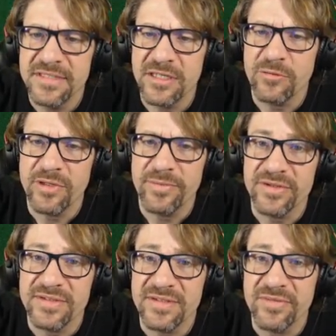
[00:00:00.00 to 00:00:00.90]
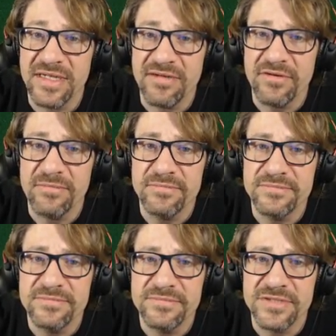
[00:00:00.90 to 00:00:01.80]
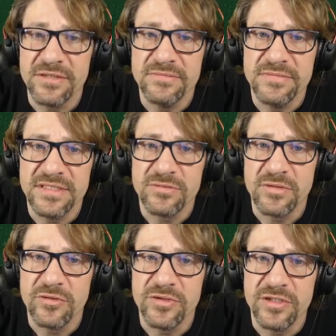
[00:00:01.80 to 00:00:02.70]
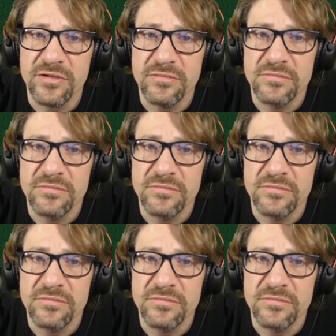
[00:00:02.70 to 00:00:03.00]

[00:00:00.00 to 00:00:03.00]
I want to build something different. So that's what I'm going to do.